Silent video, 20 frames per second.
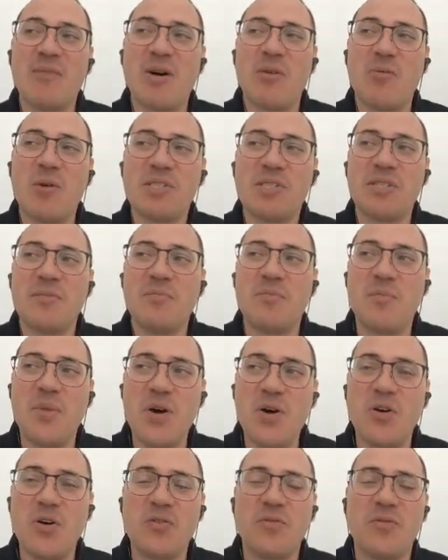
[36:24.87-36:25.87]
was
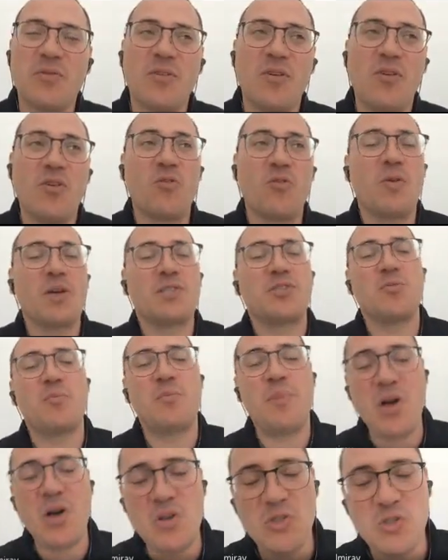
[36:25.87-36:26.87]
invoked or was
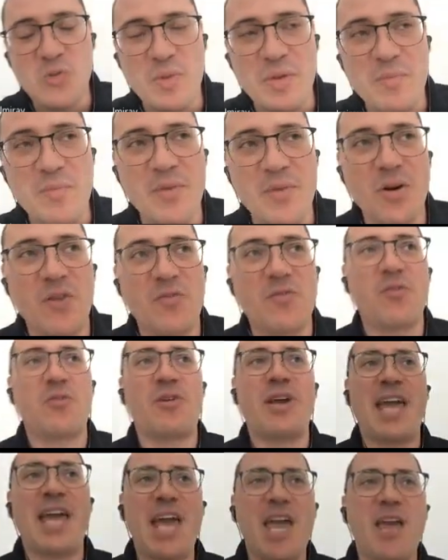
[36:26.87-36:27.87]
supposed to be invoked
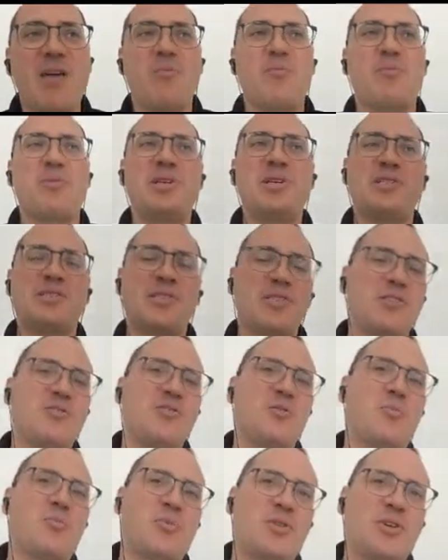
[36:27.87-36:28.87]
for every
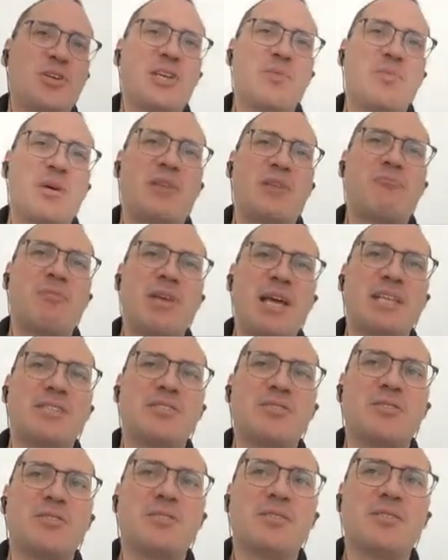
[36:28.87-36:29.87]
single project in my
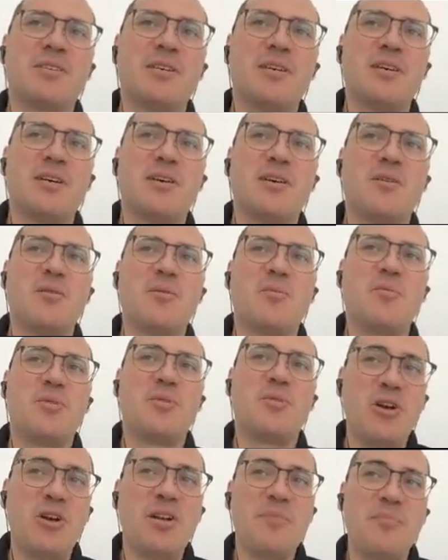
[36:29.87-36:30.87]
reactor.
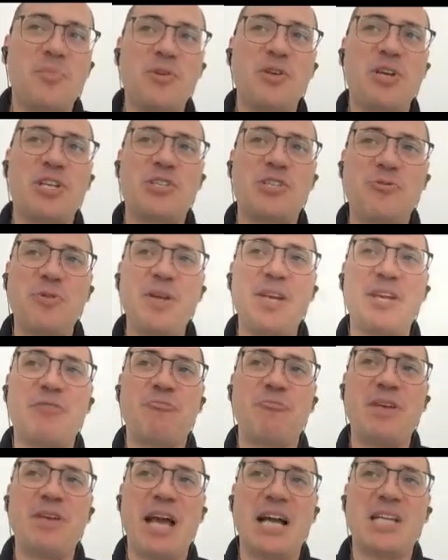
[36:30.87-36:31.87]
But only project 3
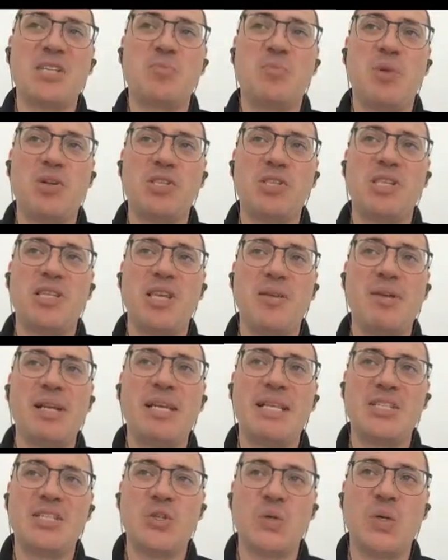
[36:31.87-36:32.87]
reacts
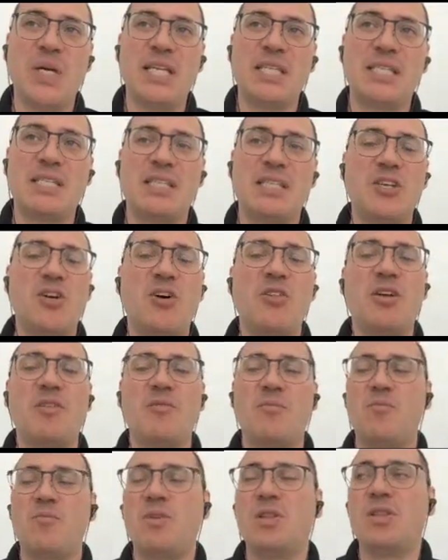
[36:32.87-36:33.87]
positively to it. The
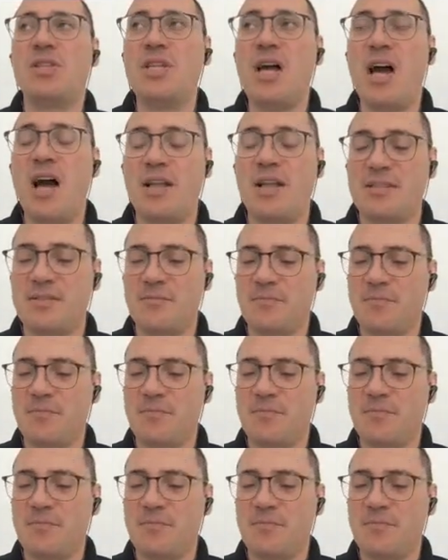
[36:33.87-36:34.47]
other will not.